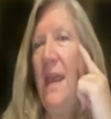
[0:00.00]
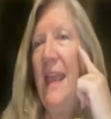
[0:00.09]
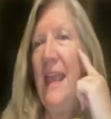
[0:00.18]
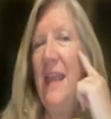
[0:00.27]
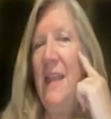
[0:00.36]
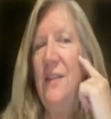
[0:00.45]

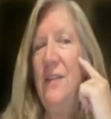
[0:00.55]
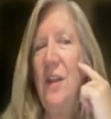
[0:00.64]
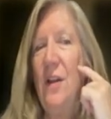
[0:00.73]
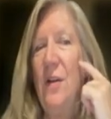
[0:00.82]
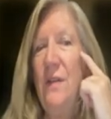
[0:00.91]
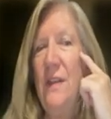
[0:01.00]
And
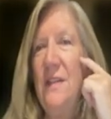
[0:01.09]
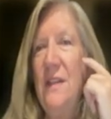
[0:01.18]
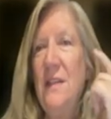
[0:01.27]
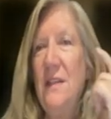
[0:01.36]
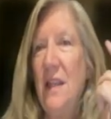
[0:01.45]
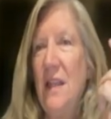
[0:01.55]
so this
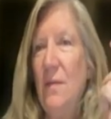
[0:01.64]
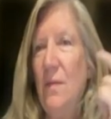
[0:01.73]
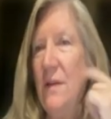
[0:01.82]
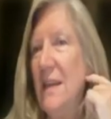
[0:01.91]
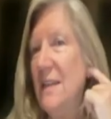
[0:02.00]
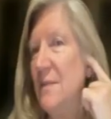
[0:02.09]
is
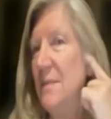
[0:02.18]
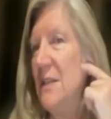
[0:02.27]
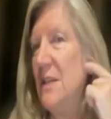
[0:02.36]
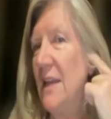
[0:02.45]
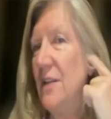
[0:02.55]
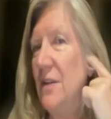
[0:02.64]
what gets
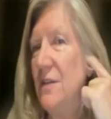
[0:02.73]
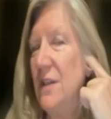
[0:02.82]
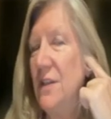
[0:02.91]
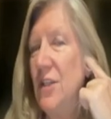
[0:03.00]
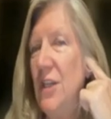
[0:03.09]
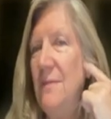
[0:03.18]
misdiagnosed
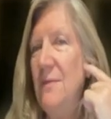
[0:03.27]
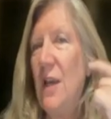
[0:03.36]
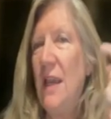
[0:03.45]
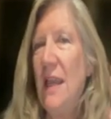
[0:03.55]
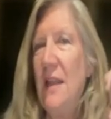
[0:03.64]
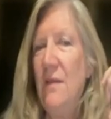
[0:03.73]
as
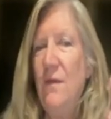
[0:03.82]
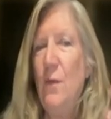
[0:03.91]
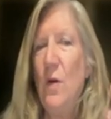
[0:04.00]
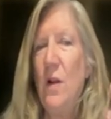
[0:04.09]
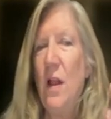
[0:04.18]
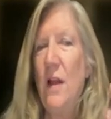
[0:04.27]
TMJ. And at
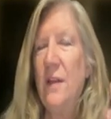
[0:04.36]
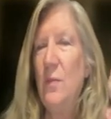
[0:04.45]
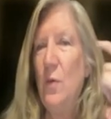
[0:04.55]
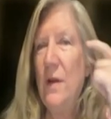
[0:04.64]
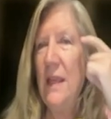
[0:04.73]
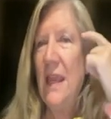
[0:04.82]
four o'clock in the
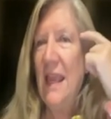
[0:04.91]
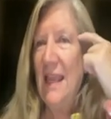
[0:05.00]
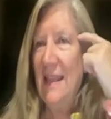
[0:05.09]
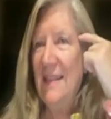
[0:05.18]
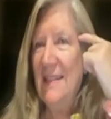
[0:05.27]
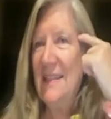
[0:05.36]
morning,
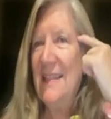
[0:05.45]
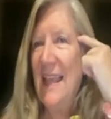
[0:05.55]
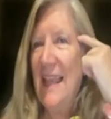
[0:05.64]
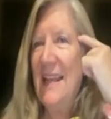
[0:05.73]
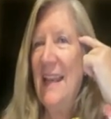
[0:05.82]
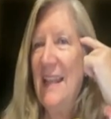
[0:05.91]
this is the
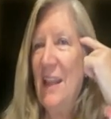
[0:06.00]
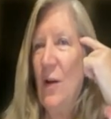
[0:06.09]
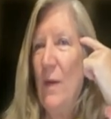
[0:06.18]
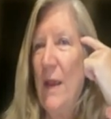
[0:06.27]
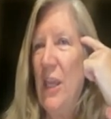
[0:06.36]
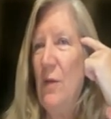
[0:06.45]
headache that'll
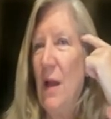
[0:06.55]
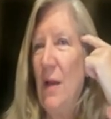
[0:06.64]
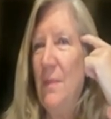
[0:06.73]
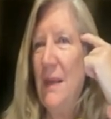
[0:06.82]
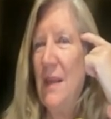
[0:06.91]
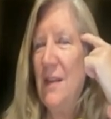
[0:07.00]
wake you
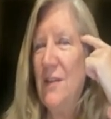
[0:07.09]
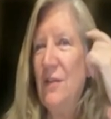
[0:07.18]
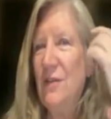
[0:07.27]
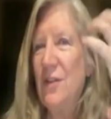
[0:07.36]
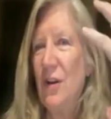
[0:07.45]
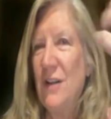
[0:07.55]
up because you'll
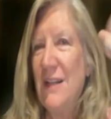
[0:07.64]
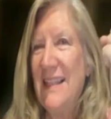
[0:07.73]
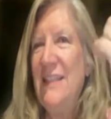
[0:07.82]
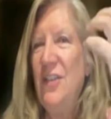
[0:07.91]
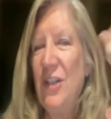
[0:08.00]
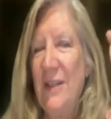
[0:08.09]
start
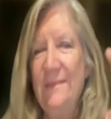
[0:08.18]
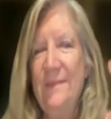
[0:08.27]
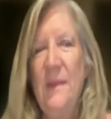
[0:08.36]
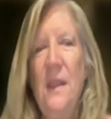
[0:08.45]
clenching.